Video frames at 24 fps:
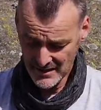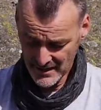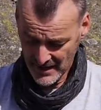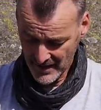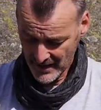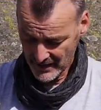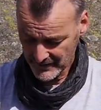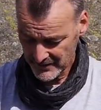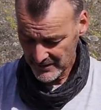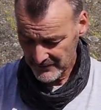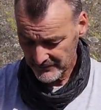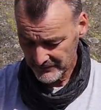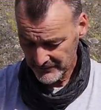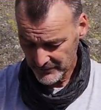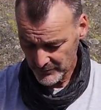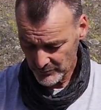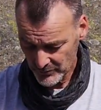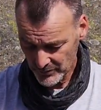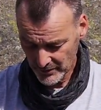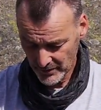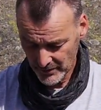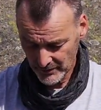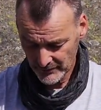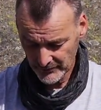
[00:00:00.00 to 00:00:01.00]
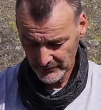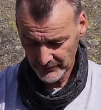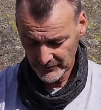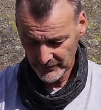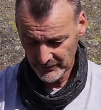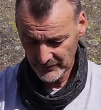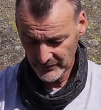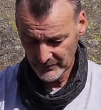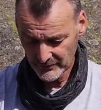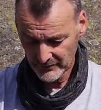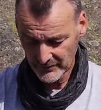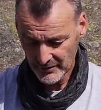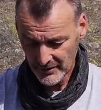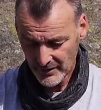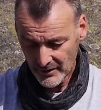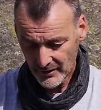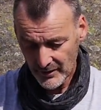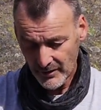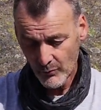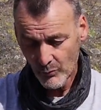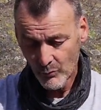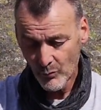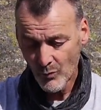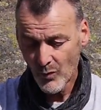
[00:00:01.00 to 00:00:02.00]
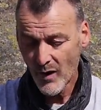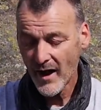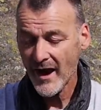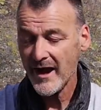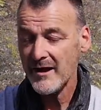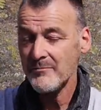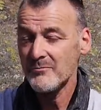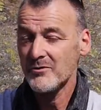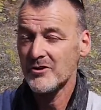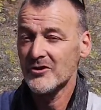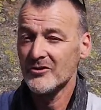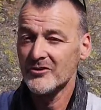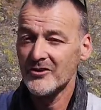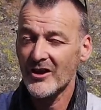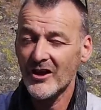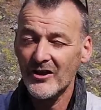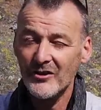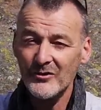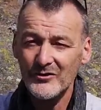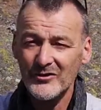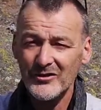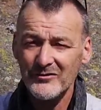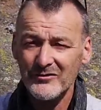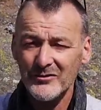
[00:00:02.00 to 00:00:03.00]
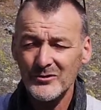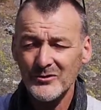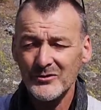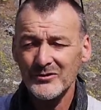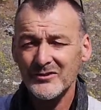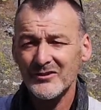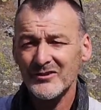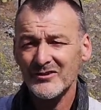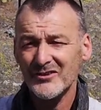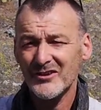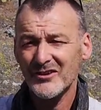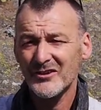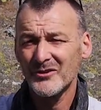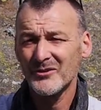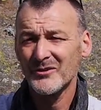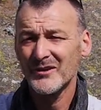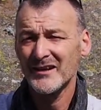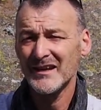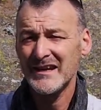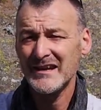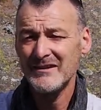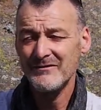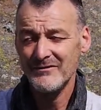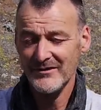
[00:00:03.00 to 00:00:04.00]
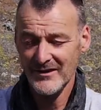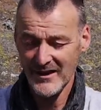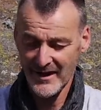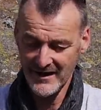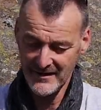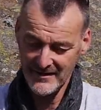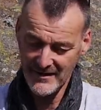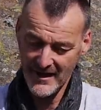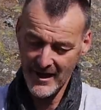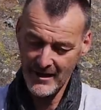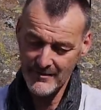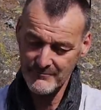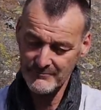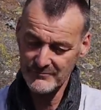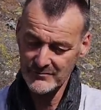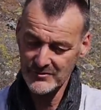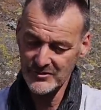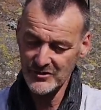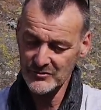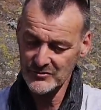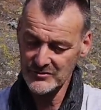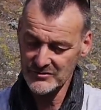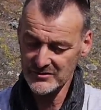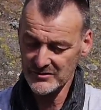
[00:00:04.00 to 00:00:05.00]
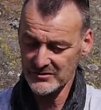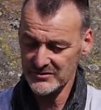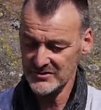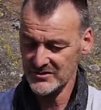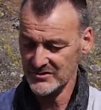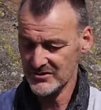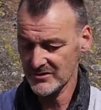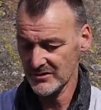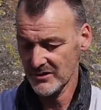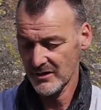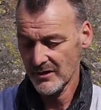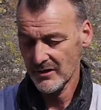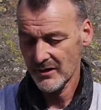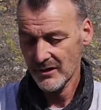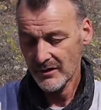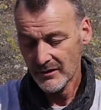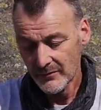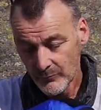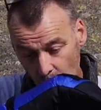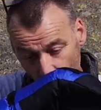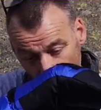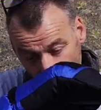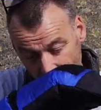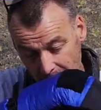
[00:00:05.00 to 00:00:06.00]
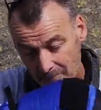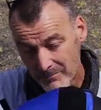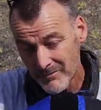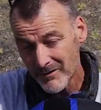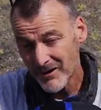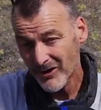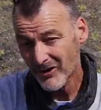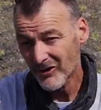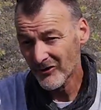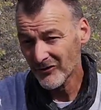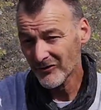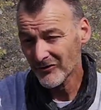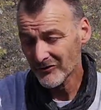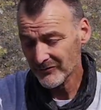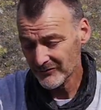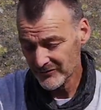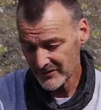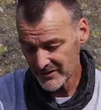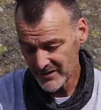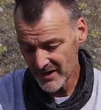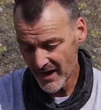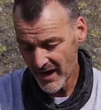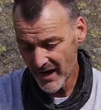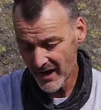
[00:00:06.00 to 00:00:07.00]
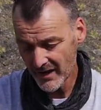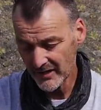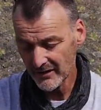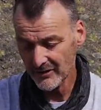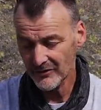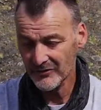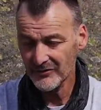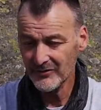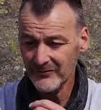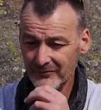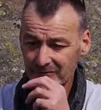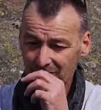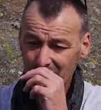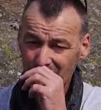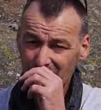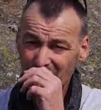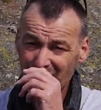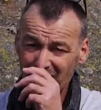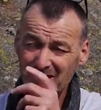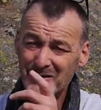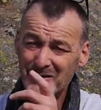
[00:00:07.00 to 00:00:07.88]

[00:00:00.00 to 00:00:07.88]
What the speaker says: and if you were going to wipe your nose, if you were just going to alleviate that nuisance and wipe it on nylon, very